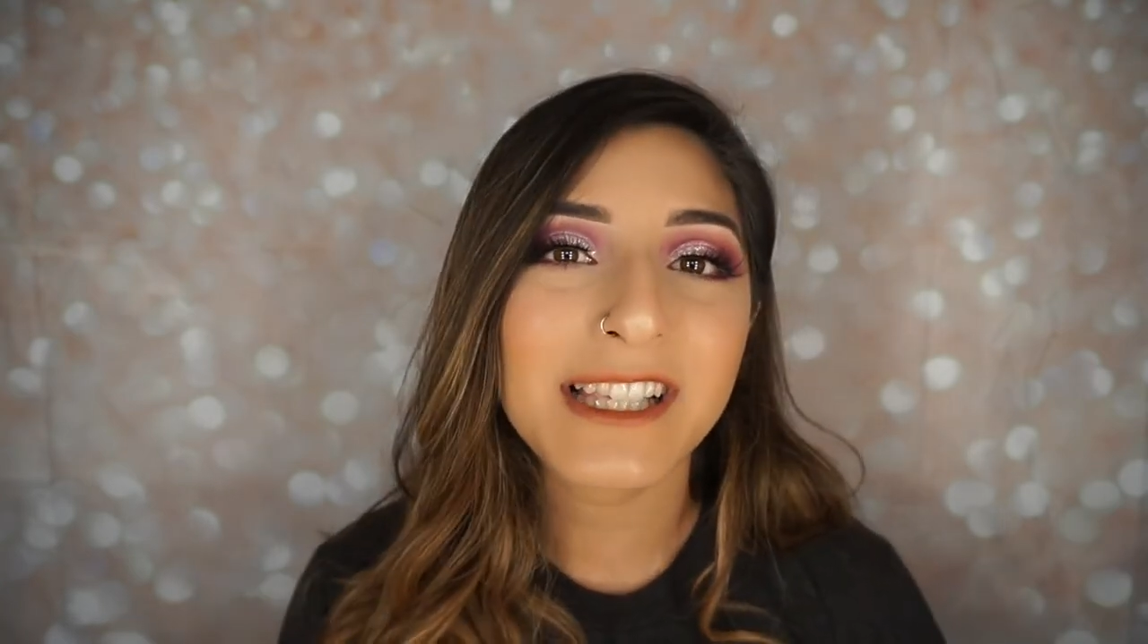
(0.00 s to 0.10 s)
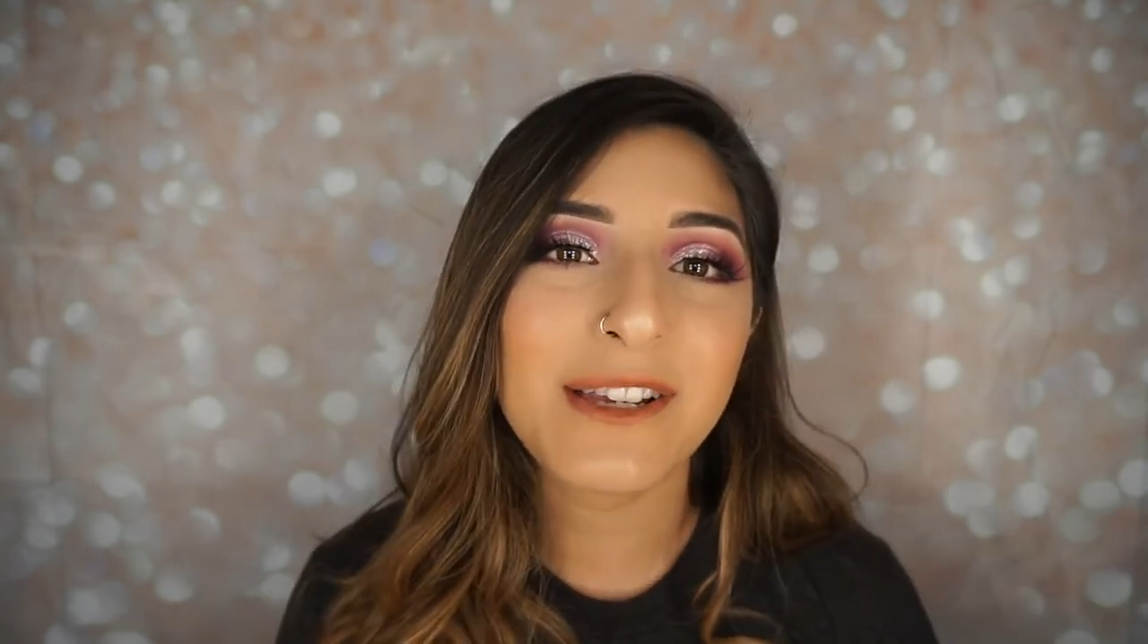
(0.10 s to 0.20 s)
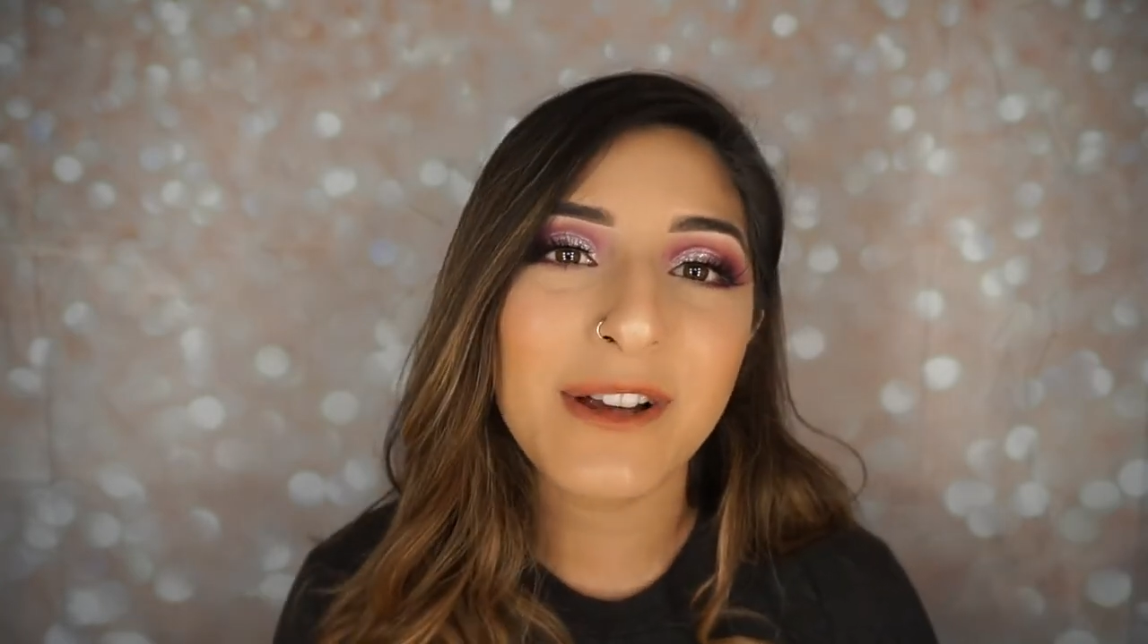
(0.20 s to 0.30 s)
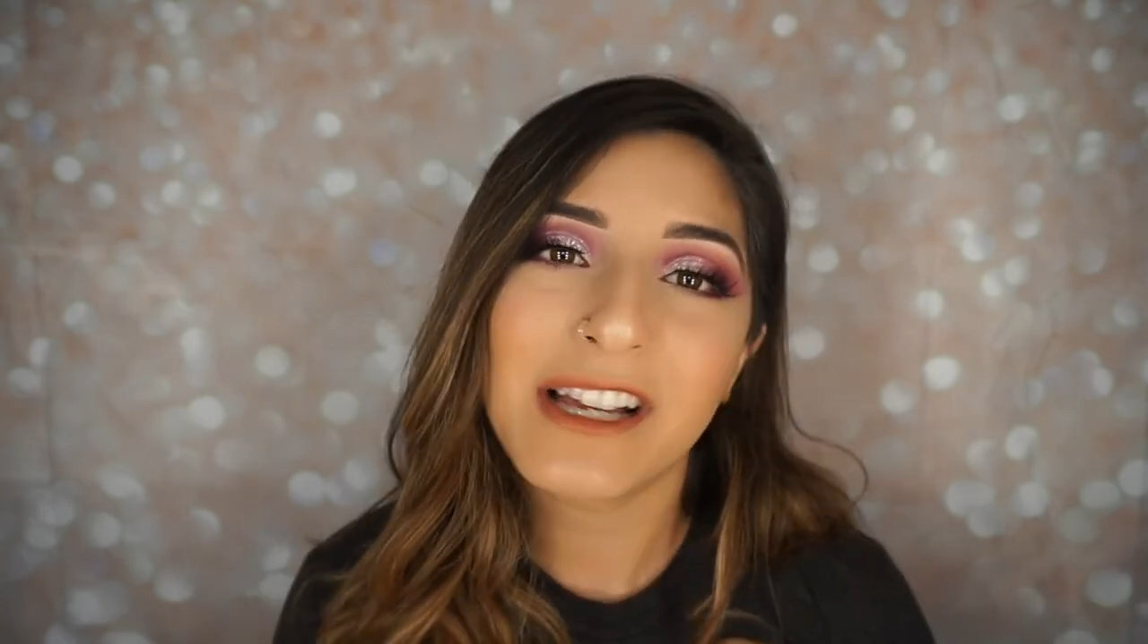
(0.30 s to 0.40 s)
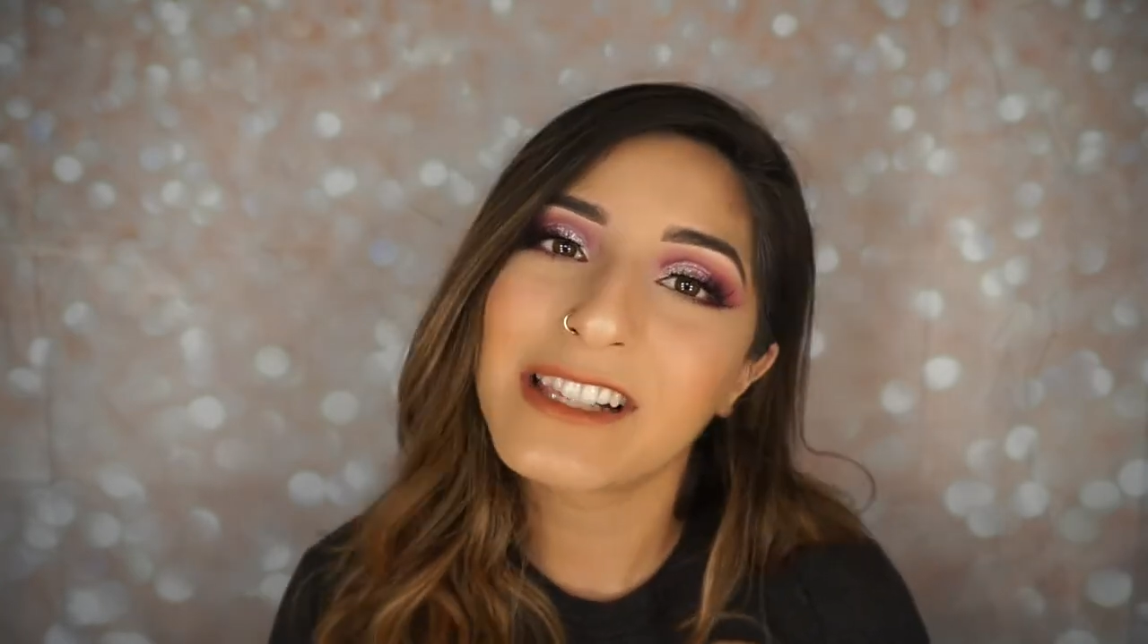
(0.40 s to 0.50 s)

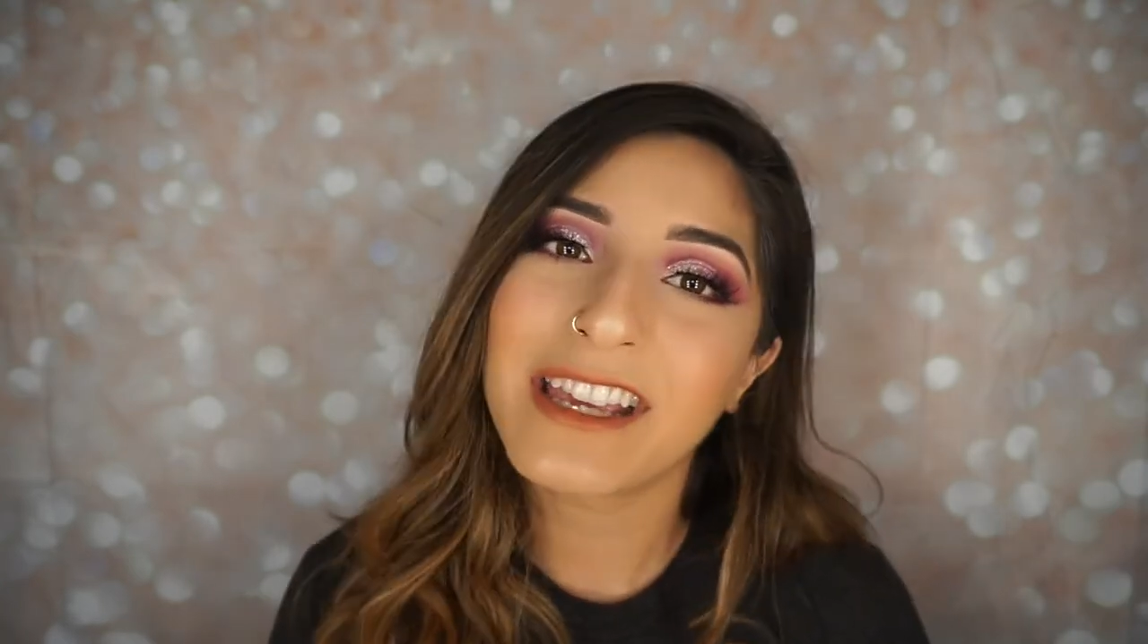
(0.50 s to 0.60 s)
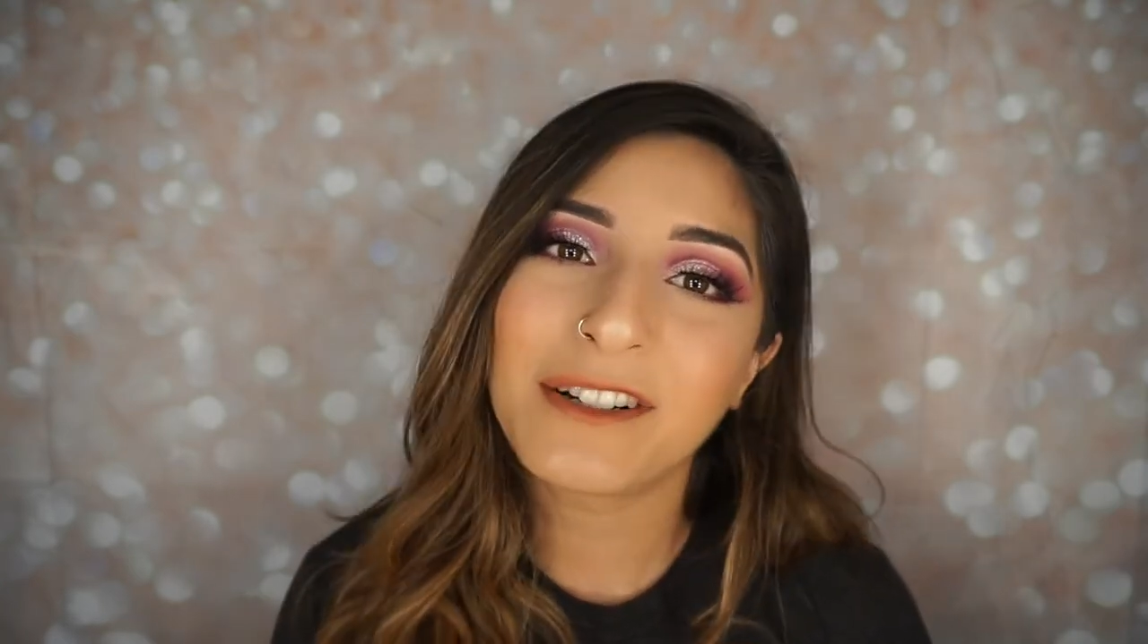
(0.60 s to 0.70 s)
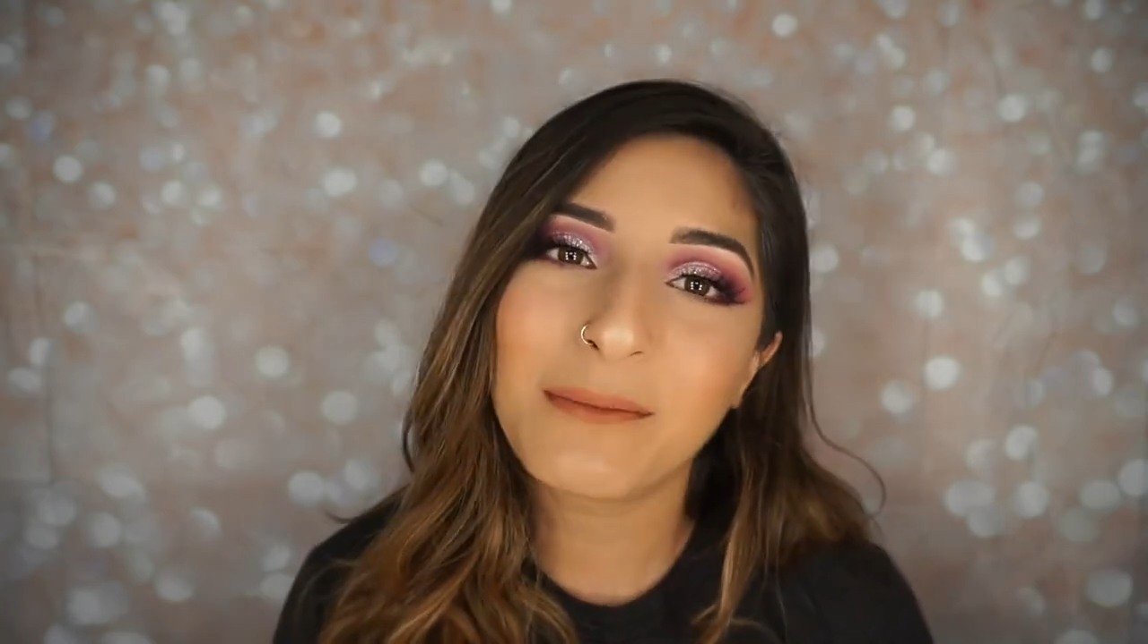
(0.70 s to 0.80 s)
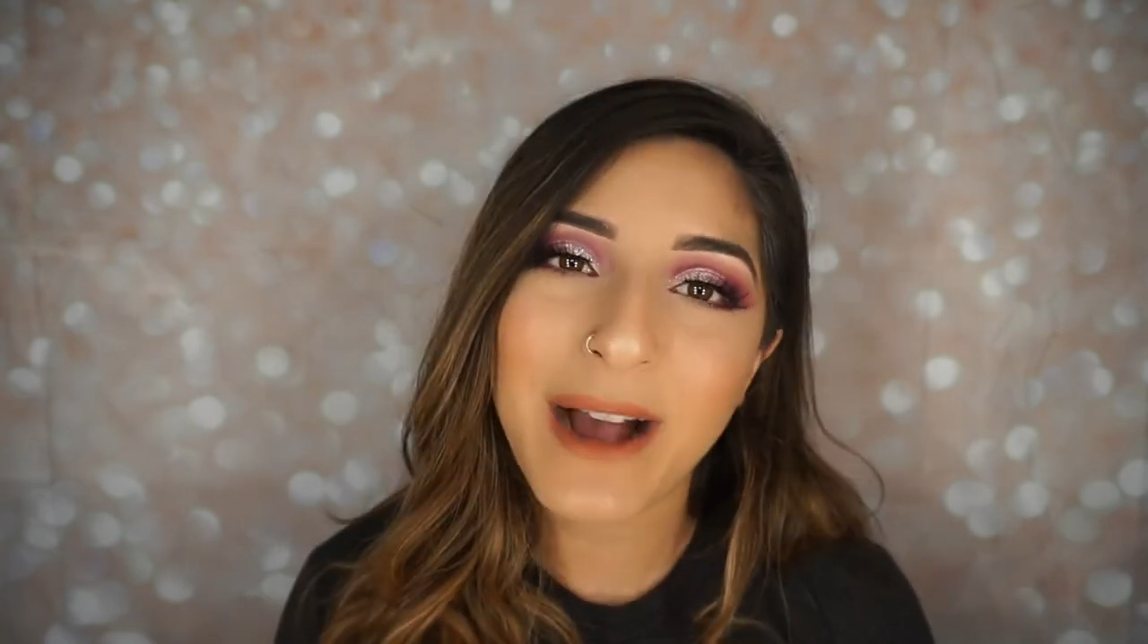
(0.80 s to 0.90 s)
See you guys later.